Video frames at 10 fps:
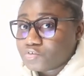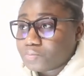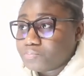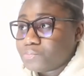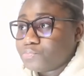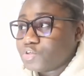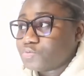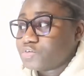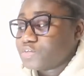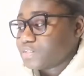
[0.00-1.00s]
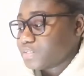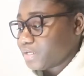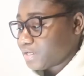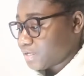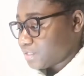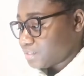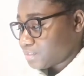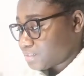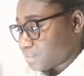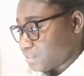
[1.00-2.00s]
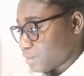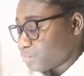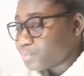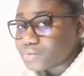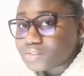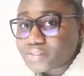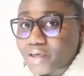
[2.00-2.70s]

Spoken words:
For some people it was just like a simple